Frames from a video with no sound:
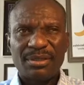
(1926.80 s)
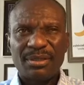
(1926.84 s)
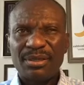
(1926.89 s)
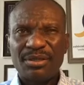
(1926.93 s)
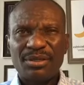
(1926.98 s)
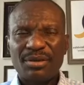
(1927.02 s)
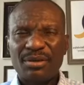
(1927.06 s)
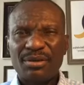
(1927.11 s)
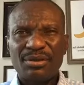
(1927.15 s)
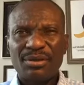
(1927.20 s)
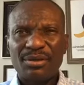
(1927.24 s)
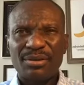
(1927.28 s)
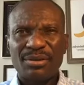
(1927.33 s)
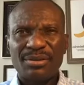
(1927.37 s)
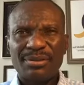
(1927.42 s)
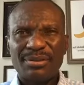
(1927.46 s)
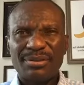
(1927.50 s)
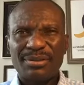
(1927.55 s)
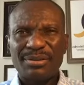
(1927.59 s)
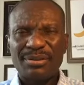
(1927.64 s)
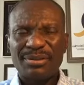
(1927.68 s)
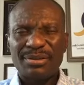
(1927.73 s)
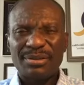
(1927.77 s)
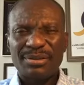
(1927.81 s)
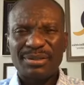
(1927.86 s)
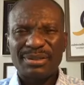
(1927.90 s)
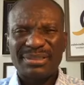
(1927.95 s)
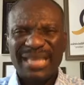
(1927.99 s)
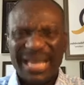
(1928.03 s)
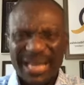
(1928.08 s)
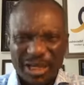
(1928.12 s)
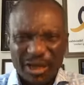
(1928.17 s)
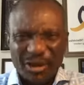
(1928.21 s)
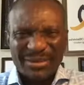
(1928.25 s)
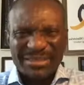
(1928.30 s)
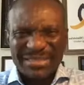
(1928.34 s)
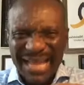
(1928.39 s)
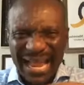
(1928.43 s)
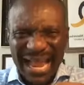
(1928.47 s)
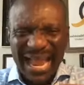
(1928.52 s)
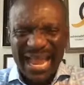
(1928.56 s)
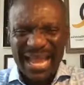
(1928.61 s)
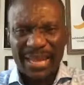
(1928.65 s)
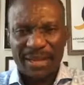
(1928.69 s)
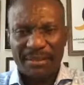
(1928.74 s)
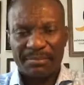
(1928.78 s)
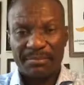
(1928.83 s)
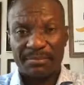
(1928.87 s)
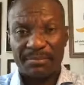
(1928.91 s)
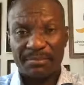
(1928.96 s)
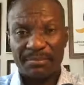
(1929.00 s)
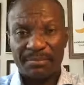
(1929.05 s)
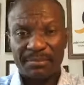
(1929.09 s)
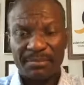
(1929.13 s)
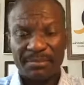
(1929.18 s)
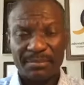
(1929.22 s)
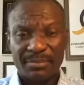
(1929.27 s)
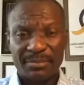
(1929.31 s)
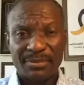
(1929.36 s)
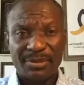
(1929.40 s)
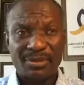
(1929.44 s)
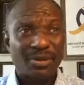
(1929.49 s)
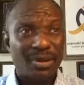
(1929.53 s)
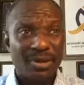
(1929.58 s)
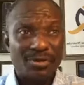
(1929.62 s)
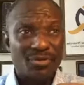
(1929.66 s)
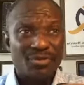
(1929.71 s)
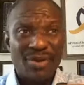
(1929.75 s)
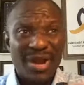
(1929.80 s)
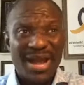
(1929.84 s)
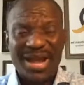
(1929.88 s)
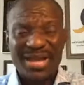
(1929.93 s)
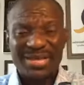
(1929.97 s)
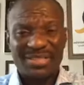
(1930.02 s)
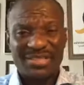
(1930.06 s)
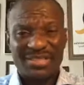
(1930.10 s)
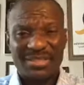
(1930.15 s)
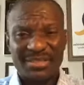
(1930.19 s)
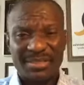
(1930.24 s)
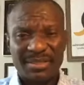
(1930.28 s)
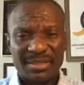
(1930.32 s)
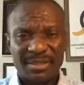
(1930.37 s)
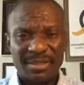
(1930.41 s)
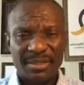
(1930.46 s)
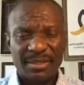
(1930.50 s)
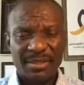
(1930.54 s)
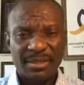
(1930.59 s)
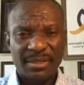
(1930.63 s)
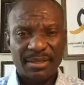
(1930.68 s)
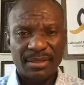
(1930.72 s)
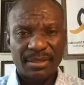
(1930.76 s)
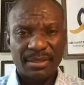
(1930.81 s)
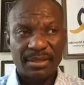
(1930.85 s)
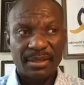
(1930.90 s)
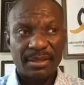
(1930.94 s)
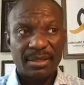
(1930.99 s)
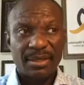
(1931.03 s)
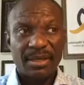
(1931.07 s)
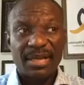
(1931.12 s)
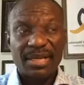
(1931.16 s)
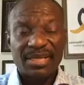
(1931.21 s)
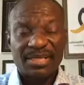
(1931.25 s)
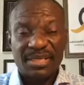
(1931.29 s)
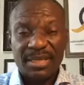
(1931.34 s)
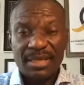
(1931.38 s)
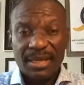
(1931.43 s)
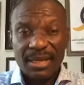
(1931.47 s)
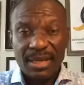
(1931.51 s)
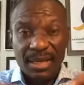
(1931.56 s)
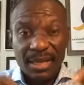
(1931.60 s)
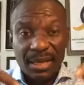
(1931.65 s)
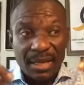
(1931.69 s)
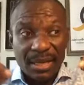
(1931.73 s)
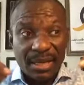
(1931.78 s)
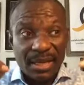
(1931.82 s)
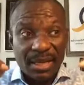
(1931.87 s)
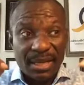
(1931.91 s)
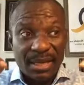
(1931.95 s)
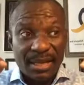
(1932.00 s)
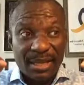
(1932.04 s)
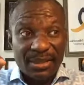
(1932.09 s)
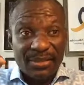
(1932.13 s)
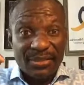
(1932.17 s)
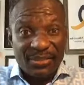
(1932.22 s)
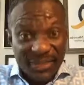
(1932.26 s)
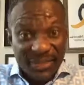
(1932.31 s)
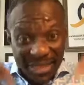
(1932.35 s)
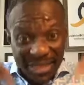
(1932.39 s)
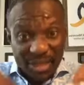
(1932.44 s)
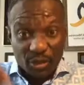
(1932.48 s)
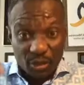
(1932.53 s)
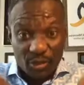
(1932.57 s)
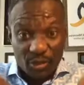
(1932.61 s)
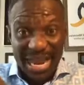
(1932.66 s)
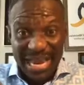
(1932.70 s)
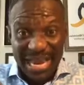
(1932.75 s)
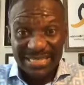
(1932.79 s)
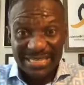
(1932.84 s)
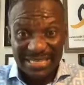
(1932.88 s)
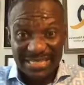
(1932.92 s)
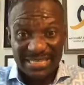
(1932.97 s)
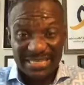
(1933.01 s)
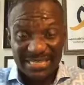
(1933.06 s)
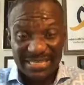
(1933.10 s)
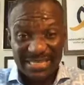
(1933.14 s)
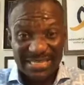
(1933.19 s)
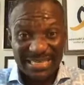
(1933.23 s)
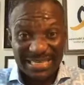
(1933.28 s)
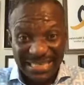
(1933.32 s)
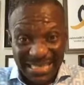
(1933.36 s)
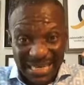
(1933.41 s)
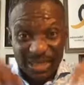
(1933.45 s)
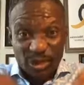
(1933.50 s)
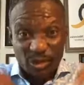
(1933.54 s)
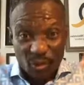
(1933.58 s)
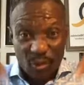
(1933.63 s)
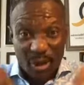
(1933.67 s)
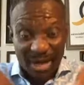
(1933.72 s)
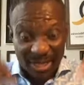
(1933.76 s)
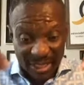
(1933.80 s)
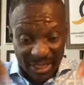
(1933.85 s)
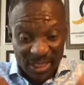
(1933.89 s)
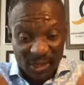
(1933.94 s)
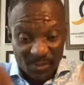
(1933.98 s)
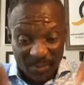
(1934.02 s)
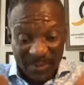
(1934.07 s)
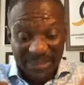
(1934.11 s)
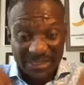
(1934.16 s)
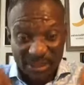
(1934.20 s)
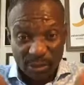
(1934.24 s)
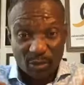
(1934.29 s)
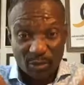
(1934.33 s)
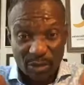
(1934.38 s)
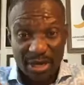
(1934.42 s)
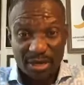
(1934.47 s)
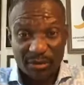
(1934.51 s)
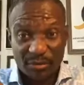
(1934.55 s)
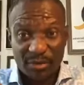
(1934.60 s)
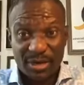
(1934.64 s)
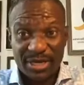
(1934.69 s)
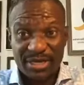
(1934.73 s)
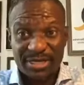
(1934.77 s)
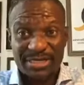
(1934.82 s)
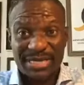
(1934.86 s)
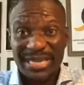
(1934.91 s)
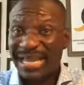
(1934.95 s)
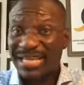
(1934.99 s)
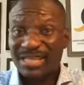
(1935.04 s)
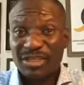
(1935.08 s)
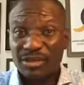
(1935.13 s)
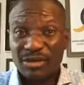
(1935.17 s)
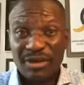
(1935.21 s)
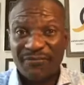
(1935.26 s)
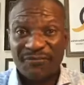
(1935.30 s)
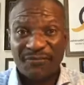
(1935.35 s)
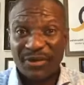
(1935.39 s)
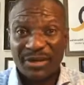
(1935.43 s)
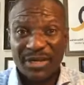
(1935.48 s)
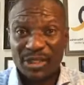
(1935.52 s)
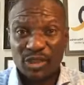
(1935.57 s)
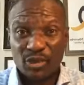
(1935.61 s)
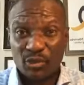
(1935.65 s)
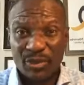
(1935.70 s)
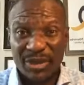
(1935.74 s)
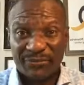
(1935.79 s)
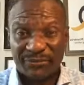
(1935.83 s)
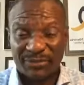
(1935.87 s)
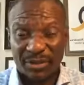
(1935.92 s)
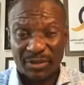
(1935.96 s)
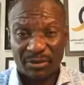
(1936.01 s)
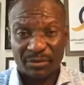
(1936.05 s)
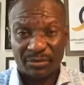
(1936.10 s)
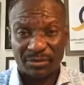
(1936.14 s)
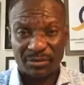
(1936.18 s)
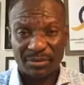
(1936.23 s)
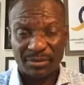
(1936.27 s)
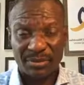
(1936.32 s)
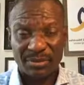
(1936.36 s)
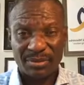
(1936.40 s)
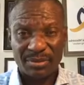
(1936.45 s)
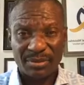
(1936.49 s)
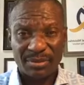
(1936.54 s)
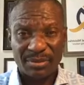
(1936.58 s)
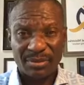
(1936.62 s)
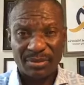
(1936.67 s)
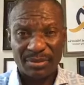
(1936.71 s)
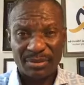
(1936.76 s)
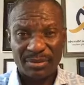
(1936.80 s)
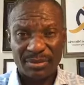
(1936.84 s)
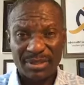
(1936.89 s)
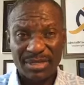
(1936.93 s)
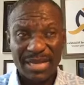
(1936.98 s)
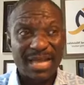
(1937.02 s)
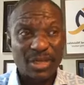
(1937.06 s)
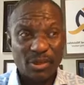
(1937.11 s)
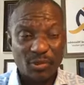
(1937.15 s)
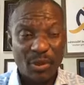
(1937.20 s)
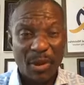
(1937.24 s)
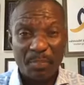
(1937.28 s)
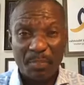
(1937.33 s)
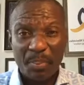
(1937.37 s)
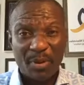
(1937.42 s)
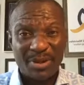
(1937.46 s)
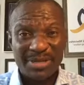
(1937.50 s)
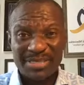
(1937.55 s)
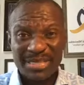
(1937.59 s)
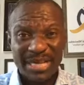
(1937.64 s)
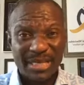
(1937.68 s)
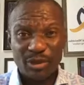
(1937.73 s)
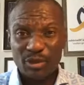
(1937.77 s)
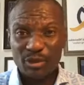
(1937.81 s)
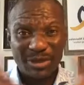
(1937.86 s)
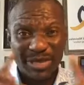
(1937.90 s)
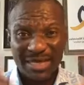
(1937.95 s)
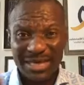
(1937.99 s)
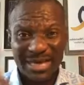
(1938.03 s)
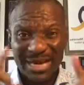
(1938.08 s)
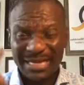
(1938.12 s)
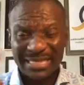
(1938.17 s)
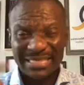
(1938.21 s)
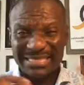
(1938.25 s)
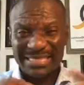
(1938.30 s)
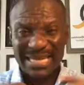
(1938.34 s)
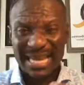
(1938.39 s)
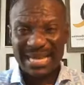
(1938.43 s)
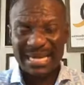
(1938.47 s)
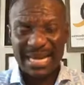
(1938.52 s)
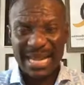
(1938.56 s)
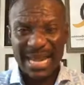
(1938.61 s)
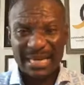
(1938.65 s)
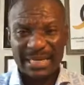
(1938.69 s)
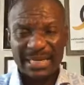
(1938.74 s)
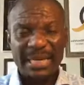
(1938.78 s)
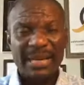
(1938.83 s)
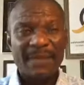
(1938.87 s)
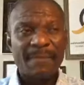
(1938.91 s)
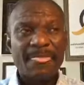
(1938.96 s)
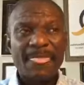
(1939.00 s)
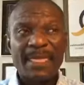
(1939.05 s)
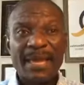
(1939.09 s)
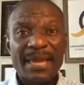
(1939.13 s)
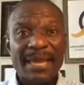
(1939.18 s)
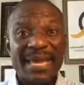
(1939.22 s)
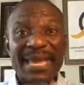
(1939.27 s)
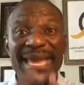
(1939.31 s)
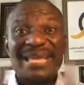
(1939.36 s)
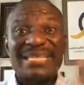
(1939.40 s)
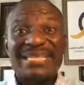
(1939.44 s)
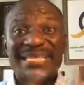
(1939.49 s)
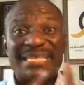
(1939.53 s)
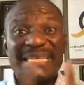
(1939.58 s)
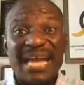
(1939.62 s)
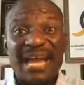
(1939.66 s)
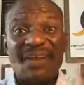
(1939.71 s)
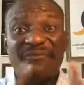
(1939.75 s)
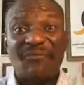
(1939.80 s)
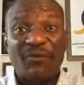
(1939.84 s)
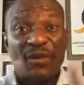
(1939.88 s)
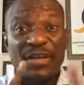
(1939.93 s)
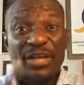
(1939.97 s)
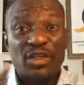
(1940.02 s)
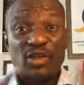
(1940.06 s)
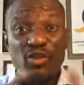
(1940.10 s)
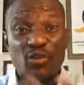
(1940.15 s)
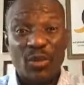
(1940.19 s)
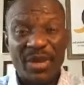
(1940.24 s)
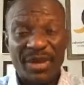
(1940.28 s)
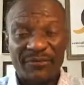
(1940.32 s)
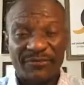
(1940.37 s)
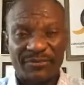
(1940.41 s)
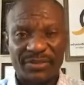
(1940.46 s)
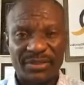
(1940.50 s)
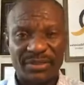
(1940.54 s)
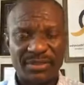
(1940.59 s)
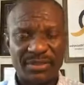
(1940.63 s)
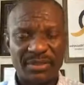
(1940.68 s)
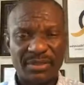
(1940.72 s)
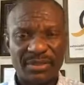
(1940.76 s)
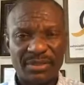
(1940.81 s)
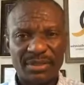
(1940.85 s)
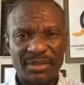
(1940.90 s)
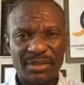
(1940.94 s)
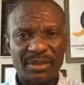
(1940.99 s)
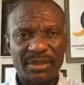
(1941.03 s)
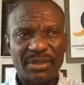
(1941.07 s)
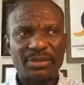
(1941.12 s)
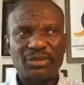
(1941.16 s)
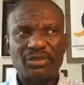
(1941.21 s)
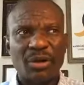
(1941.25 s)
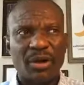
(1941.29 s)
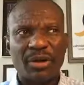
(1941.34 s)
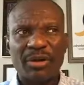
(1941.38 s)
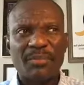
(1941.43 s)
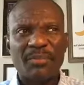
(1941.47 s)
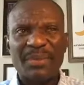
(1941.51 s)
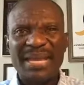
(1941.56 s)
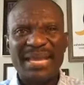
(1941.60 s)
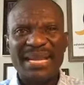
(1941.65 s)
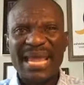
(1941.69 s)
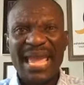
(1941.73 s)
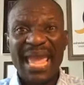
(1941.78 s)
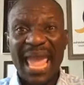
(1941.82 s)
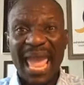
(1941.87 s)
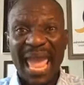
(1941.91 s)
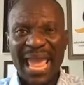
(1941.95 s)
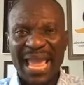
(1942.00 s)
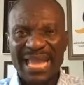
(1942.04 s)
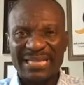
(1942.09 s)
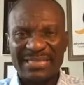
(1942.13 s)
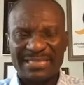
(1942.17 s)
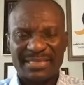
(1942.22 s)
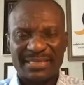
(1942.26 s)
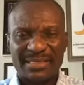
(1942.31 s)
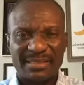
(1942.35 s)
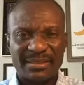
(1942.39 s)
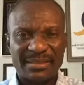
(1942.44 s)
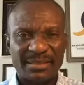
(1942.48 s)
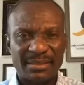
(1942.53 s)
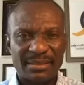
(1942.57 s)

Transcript: You take your time. Don't rush. Listen, this race, this one, this particular race, it's not for the swift, though. That's what Paul said. You didn't understand that. It's not for the swift. Don't be in a haste.